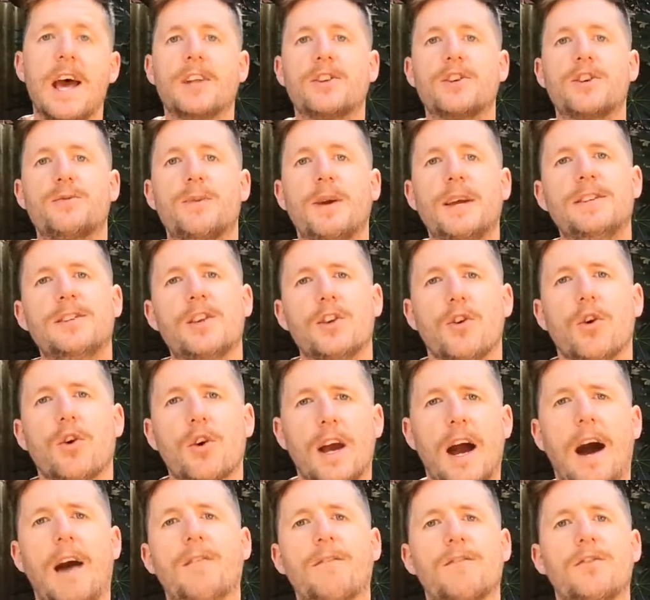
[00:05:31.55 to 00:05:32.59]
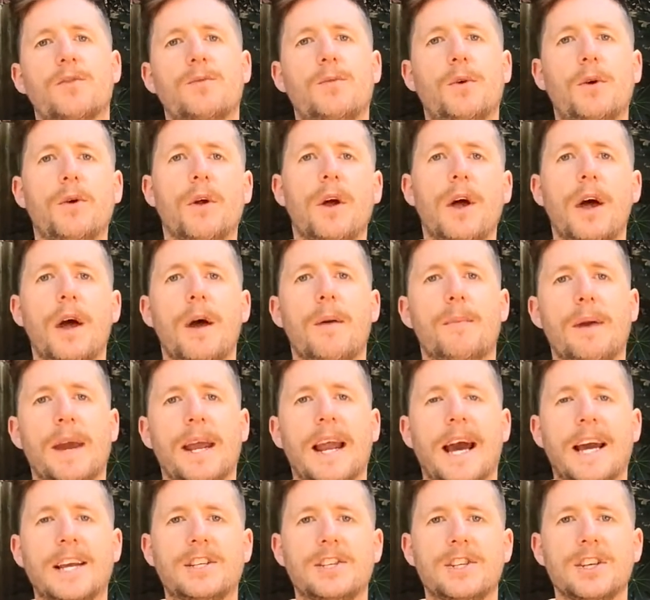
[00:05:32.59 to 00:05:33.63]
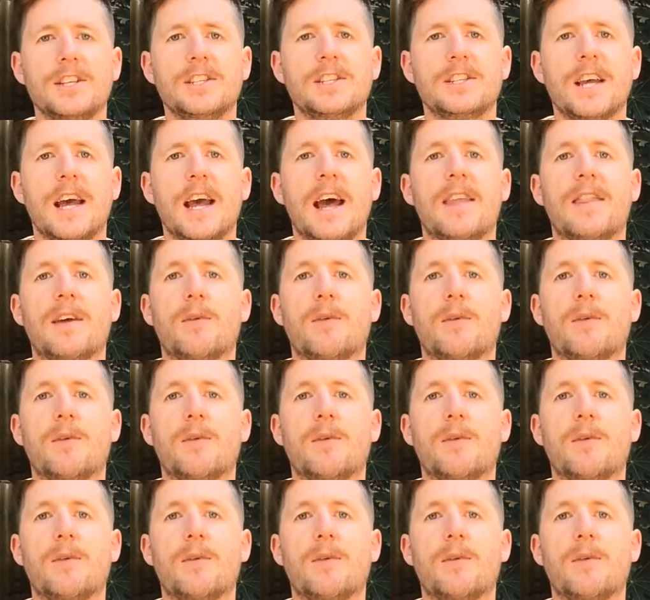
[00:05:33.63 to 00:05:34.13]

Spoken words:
just means that you're comfortable being anxious,